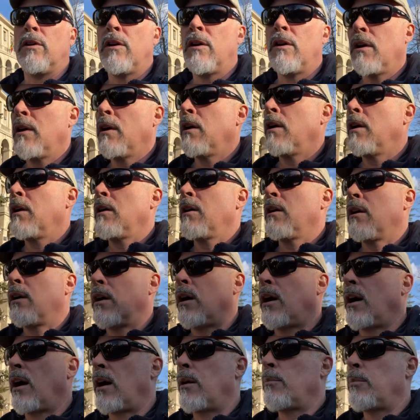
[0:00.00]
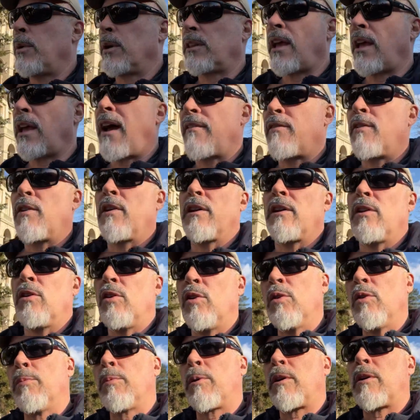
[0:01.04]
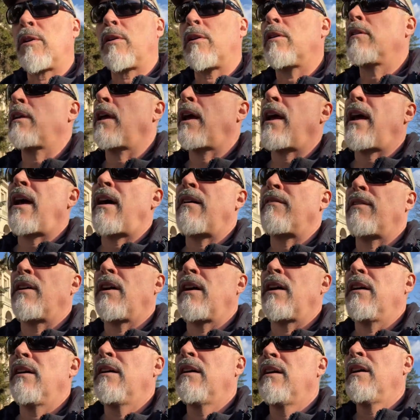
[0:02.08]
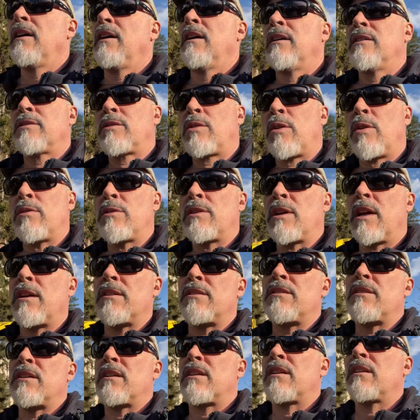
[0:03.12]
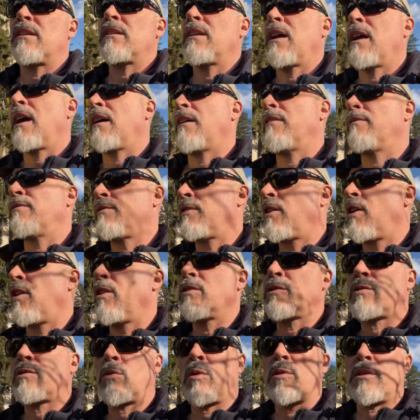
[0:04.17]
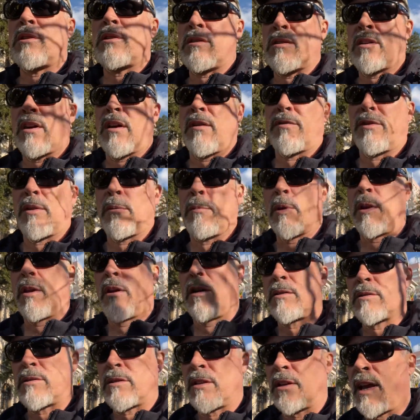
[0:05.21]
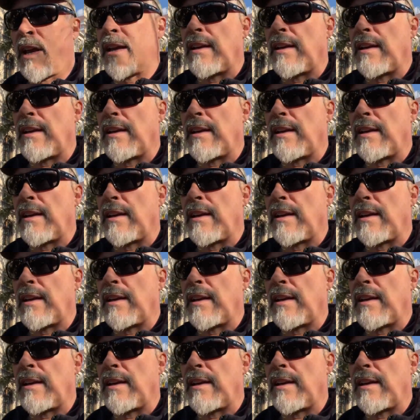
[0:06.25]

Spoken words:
But they have an Uber, they have a search engine, they have all sorts of stuff that belongs to Yandex.